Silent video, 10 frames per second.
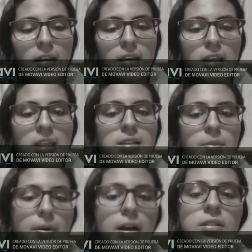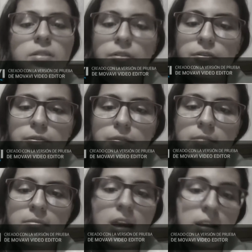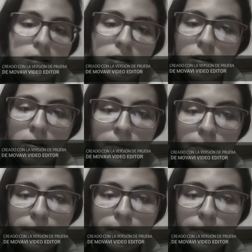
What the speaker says: it is a part of Mexico.